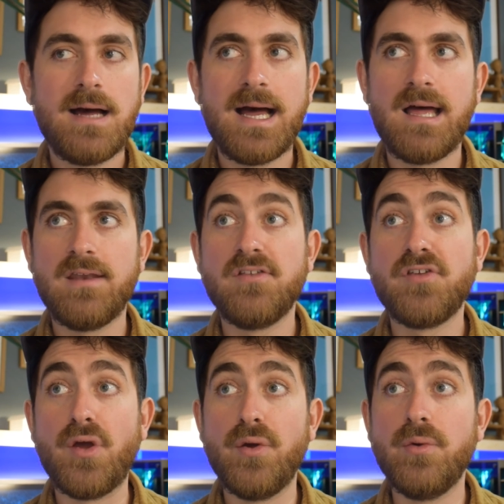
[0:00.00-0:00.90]
And
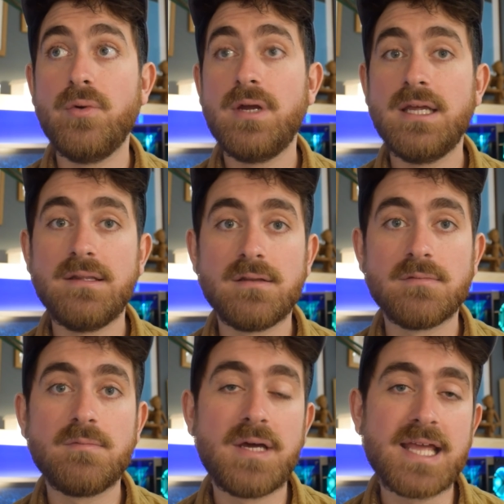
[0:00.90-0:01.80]
so
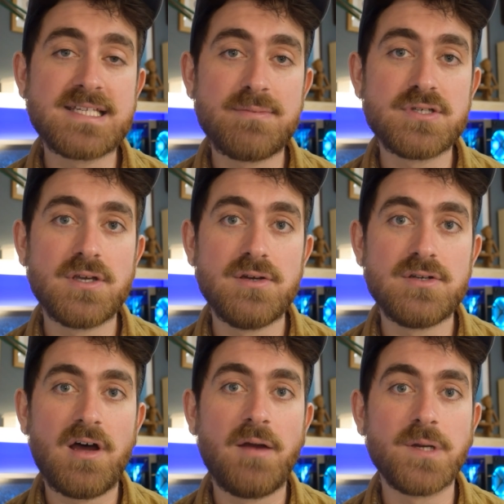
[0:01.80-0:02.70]
in my next
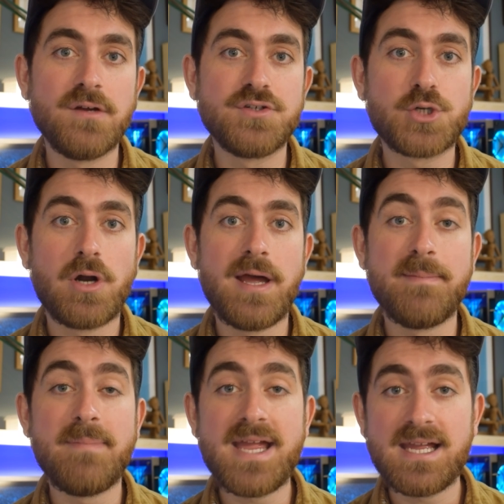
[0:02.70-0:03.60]
episode, I'm going to try
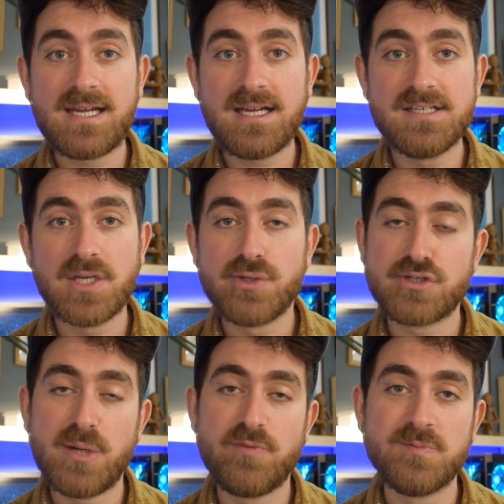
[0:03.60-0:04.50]
and make a
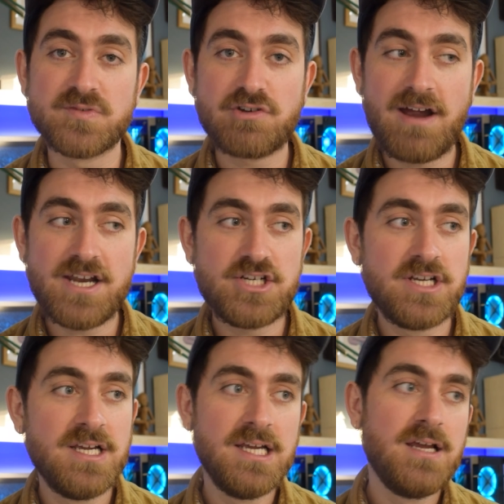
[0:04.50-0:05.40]
zoetrope from scratch.
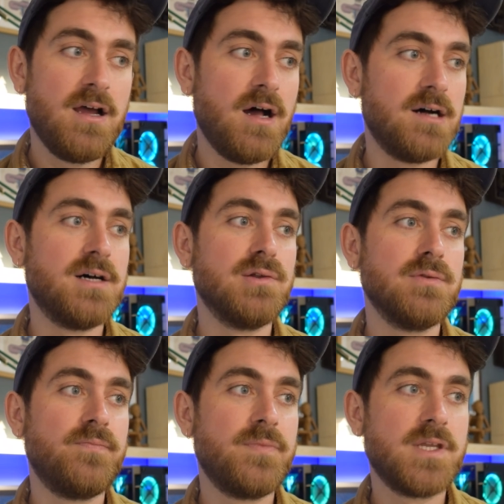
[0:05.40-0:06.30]

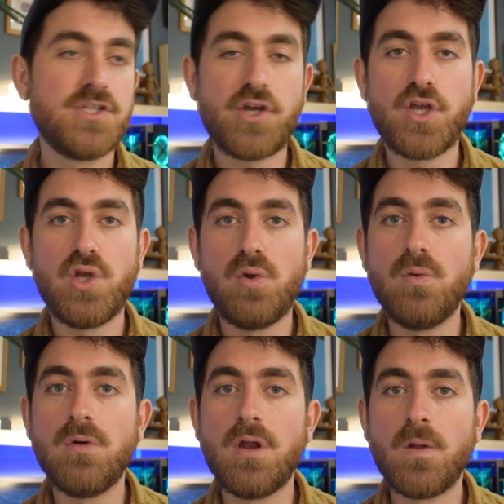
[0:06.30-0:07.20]
I'll show
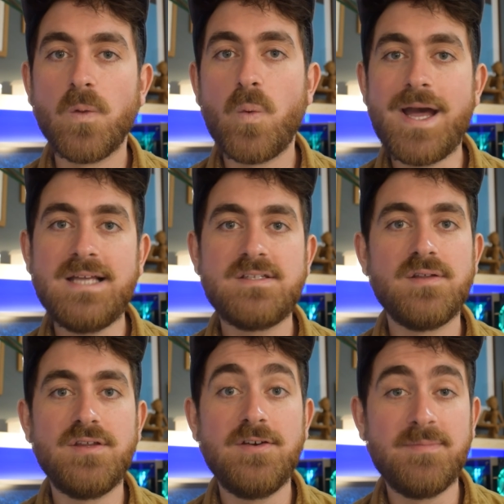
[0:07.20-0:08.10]
you along the way so
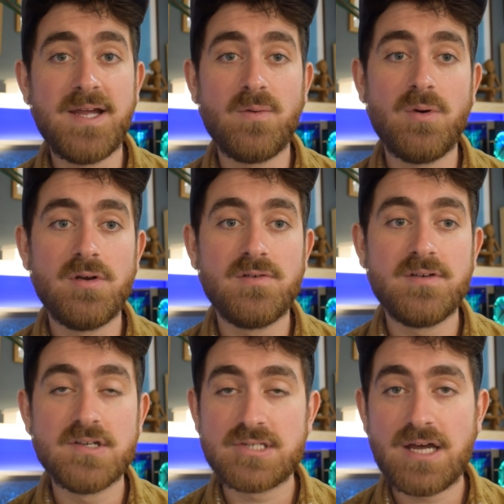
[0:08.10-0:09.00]
that you can make
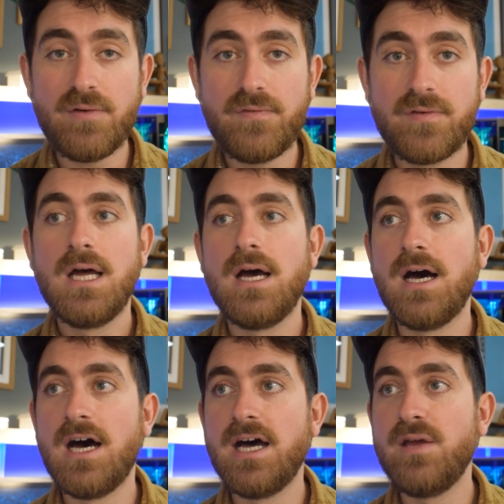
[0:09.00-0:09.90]
one yourself.
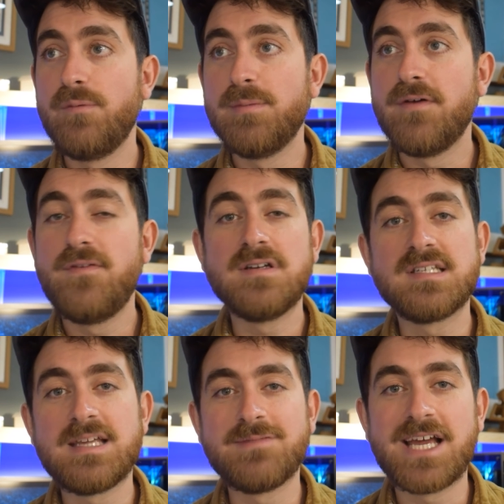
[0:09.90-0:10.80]
It will be my first
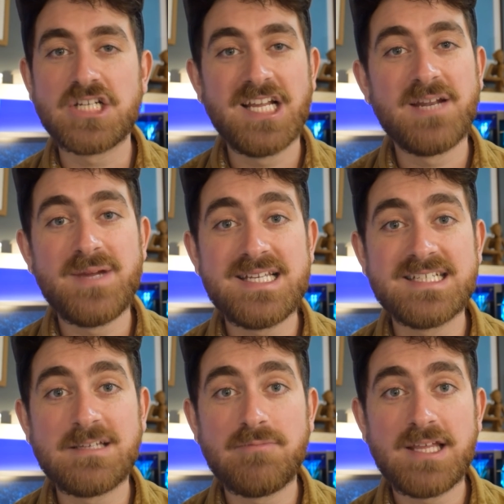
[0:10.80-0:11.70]
attempt at actually
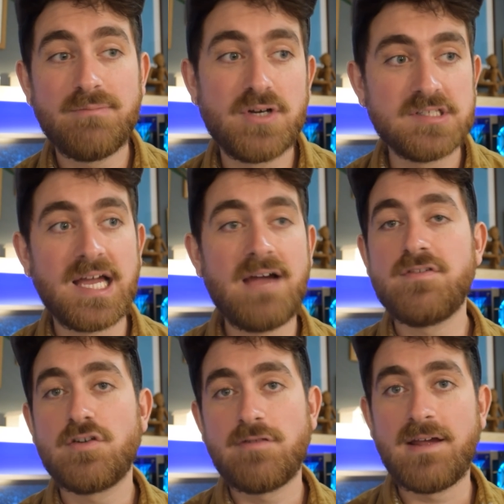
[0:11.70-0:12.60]
animating something, because I have
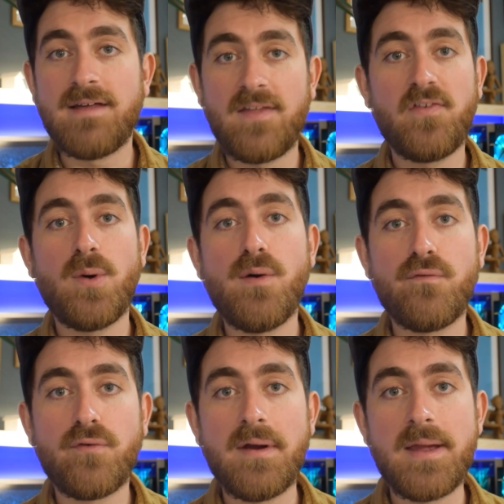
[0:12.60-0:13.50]
to create that 12
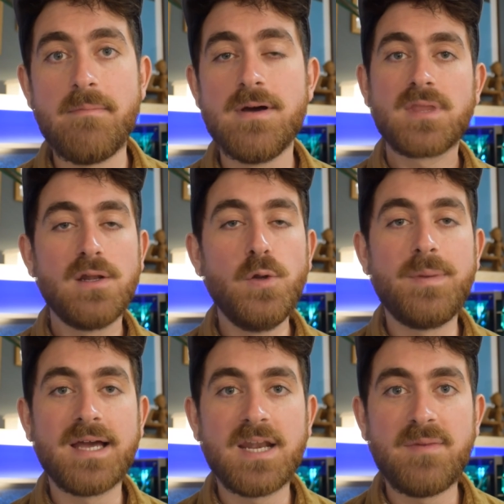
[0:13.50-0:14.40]
frame
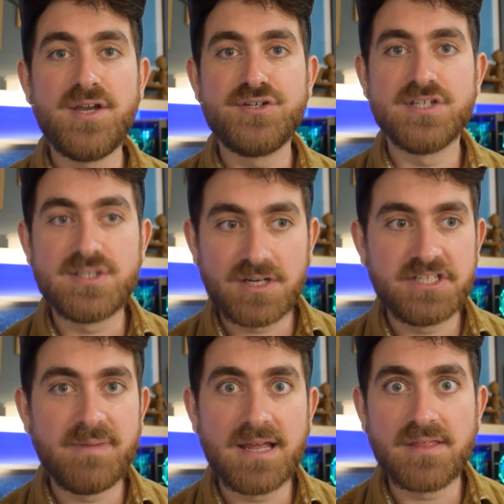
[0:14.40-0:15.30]
looping animation to
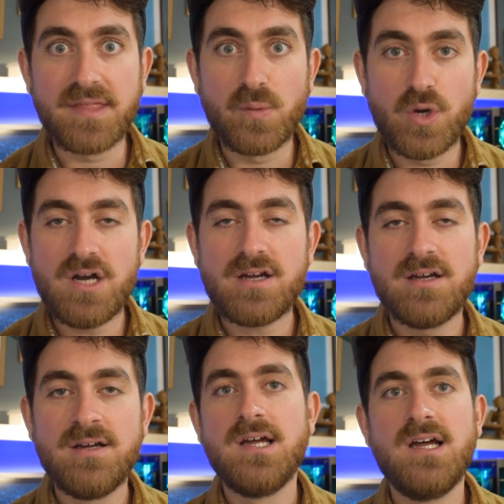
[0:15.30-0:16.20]
actually make the thing work.
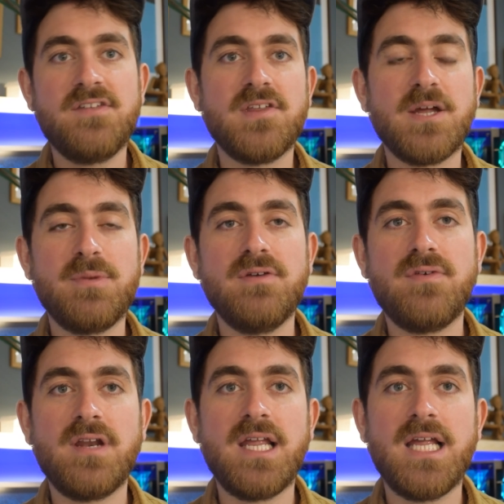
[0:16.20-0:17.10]
So that'd be a
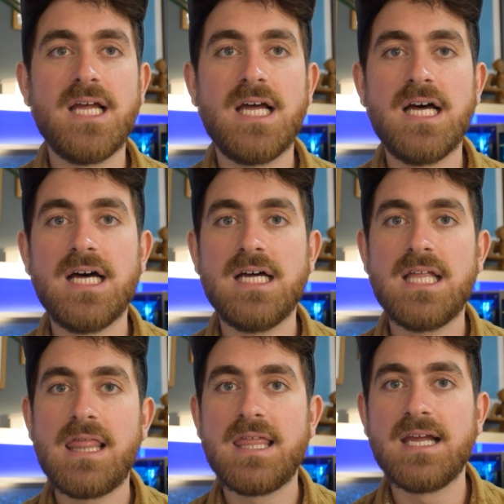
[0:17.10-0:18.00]
funny
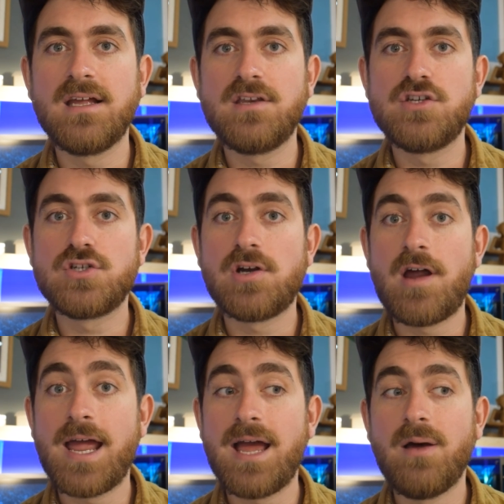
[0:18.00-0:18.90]
thing to
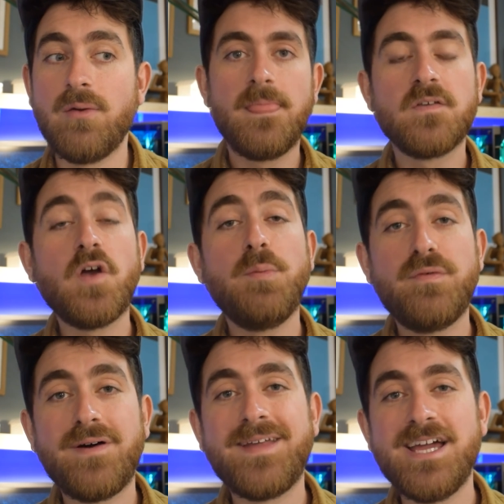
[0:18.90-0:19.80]
try out. So I hope you
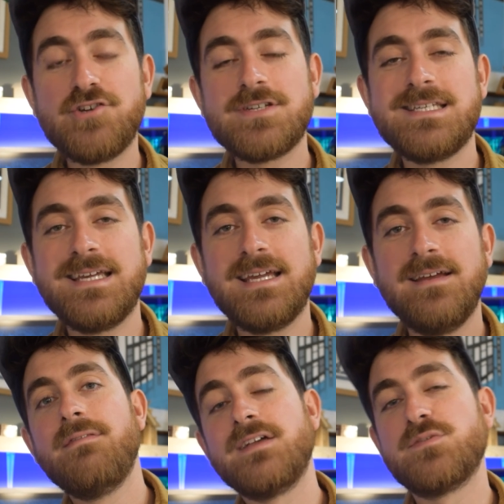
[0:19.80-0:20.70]
found that interesting.
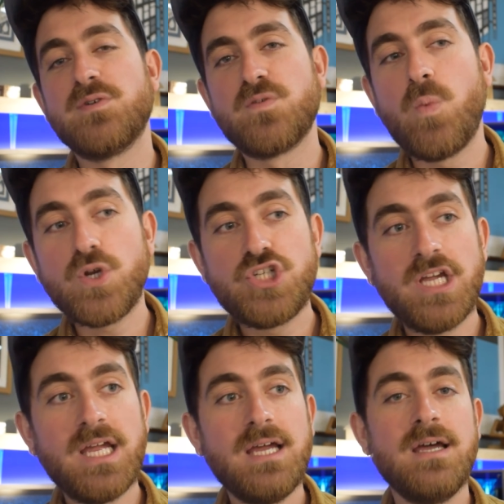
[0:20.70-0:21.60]
Thanks very much for
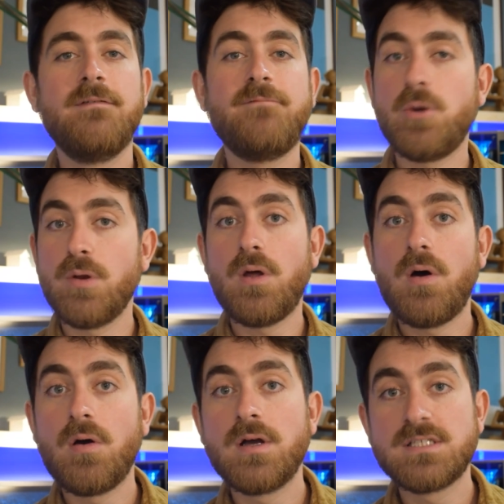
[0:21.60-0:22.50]
watching. Follow
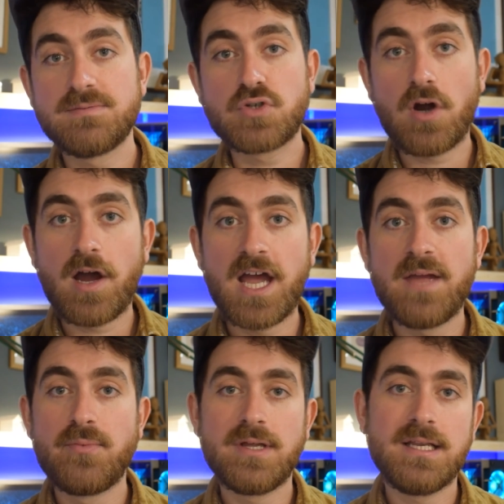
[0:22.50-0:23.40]
along,
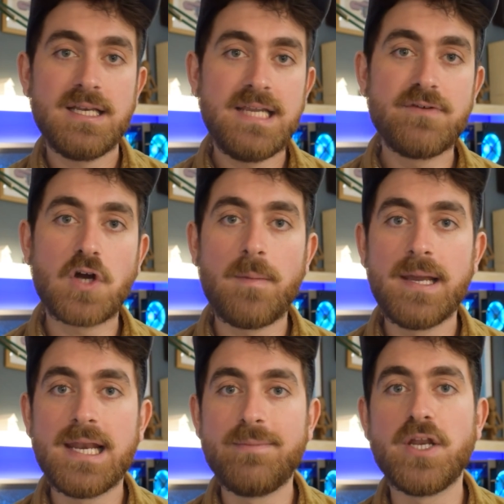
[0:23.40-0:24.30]
subscribe, leave a
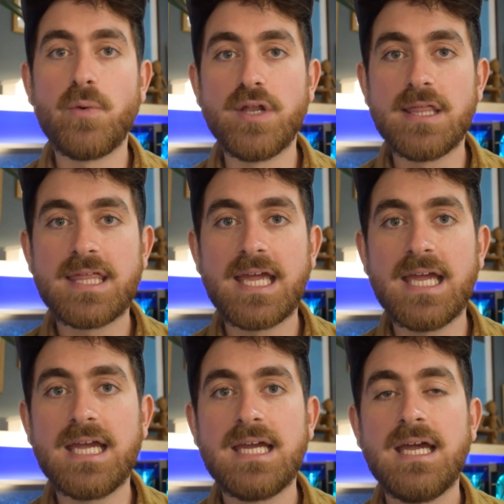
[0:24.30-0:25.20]
comment, let me know what you
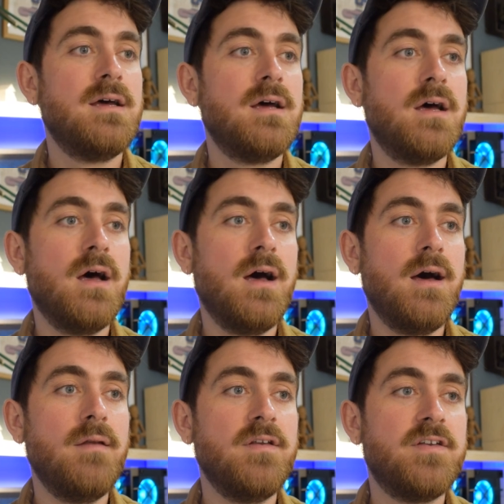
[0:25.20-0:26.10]
think,
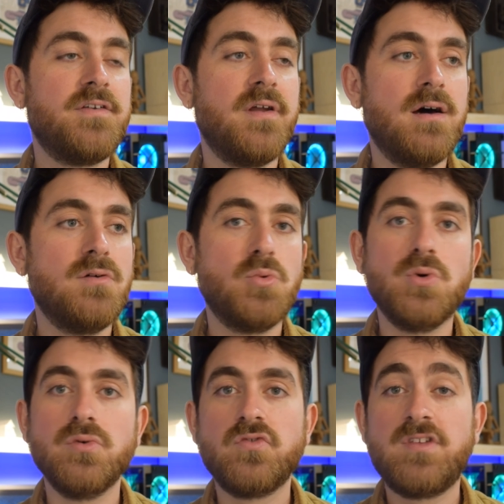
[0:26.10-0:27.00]
and
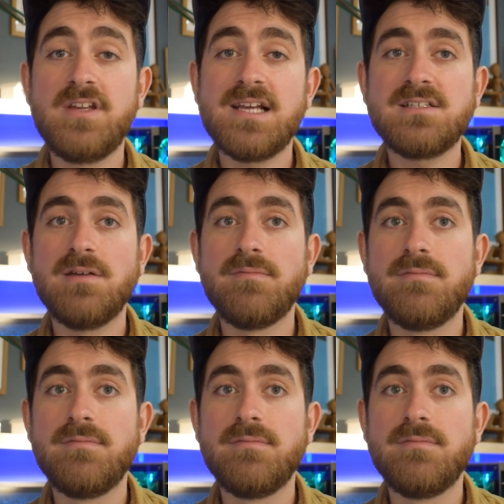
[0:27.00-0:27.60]
we'll see you next time.